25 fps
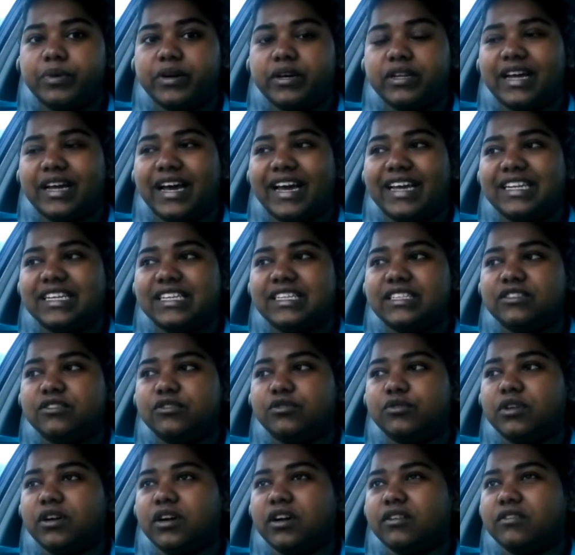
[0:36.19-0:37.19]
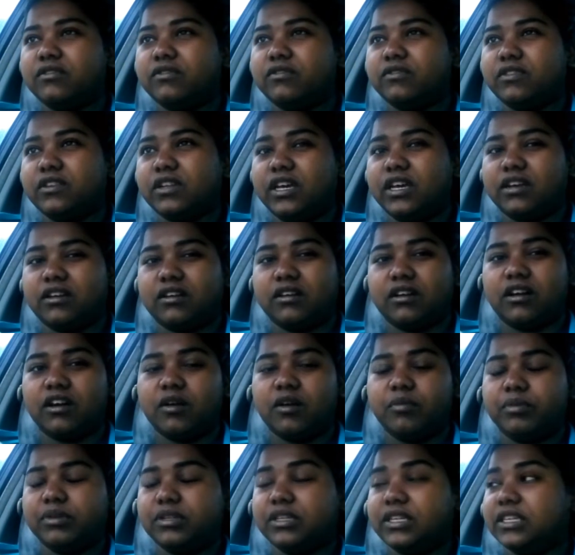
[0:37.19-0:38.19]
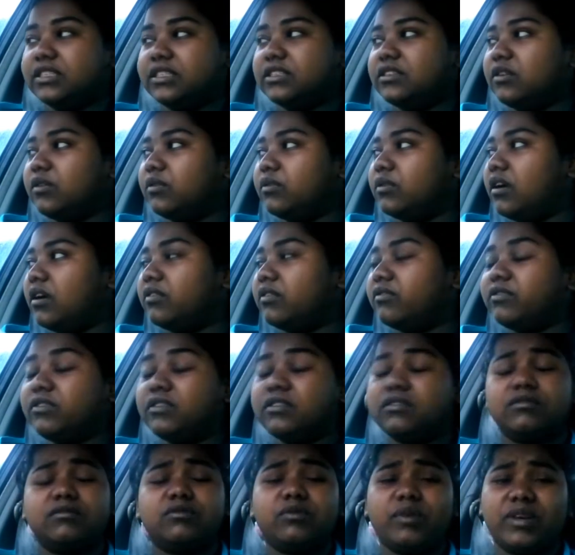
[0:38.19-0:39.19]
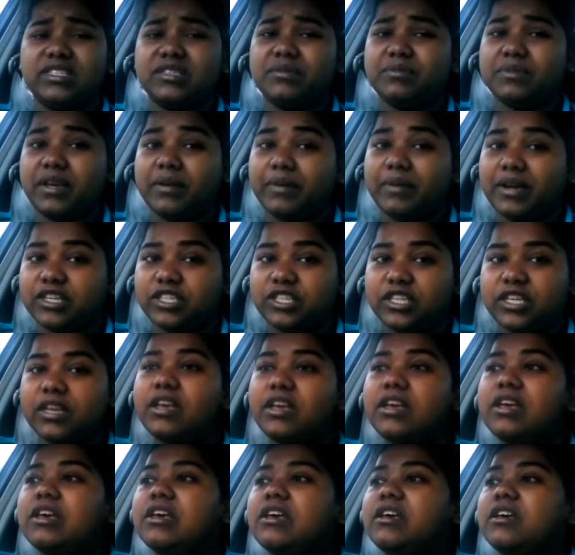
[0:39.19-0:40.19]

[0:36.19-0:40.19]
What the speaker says: but I didn't do that for like a couple days, for quite some time actually.